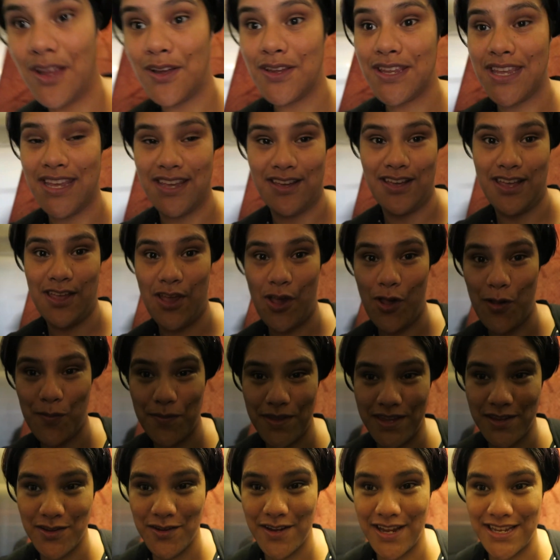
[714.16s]
Oh yeah, I
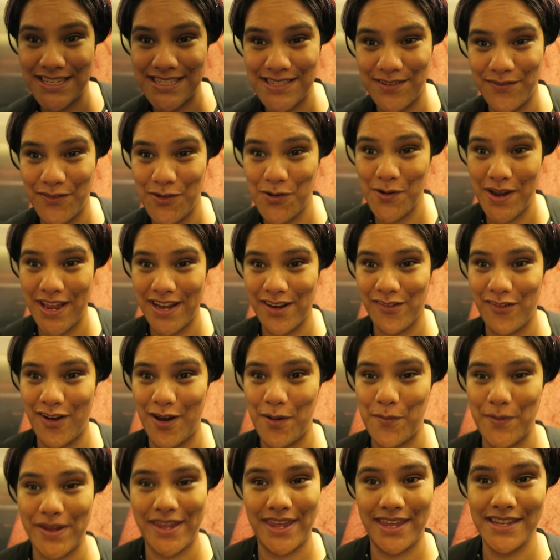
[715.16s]
hope that you guys have all had a
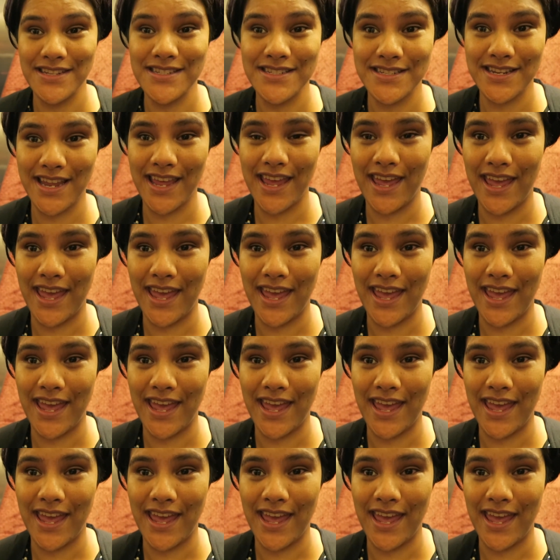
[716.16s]
great weekend,